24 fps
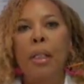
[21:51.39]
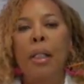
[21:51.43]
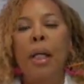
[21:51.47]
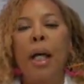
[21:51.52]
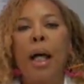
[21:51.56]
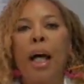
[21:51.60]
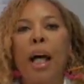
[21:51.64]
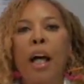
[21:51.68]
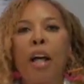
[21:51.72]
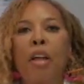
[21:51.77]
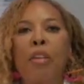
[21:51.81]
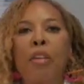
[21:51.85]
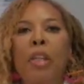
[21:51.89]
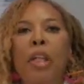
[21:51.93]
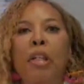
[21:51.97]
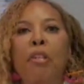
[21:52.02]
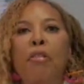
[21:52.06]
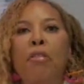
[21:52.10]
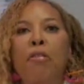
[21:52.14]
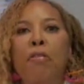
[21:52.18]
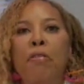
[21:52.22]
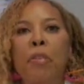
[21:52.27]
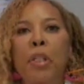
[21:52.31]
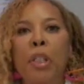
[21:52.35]
how they
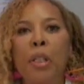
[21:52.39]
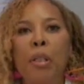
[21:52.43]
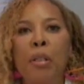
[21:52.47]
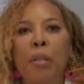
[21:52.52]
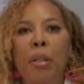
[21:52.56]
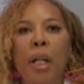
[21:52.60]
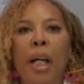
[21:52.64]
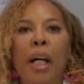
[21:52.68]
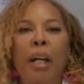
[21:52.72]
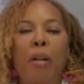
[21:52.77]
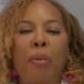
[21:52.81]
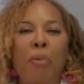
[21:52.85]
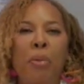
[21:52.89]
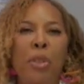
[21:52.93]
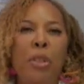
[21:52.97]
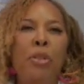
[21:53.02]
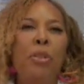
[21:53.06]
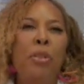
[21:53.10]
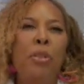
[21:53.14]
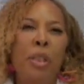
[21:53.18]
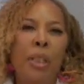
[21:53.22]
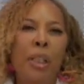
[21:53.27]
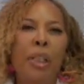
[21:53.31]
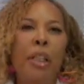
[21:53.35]
feel, how when
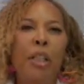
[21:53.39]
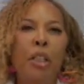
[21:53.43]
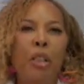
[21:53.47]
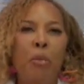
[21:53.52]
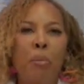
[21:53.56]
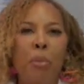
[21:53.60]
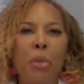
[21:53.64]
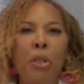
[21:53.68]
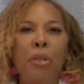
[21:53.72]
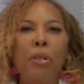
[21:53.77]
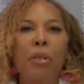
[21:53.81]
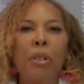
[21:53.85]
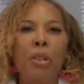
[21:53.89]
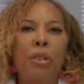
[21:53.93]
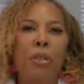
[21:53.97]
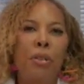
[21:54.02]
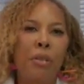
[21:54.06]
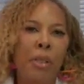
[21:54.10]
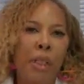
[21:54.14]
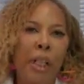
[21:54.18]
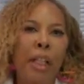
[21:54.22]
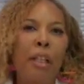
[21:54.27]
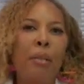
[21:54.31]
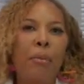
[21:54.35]
you look in the mirror and you
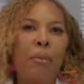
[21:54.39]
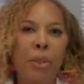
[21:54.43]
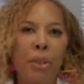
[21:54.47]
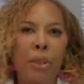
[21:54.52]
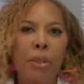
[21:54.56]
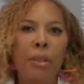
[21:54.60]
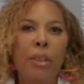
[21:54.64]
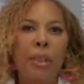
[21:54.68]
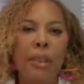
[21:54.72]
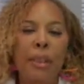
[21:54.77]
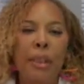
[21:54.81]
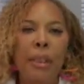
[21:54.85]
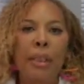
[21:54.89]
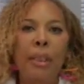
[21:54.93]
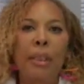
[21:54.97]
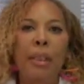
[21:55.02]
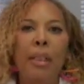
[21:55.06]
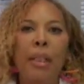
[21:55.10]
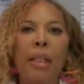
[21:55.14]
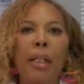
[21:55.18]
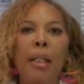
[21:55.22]
like what you see.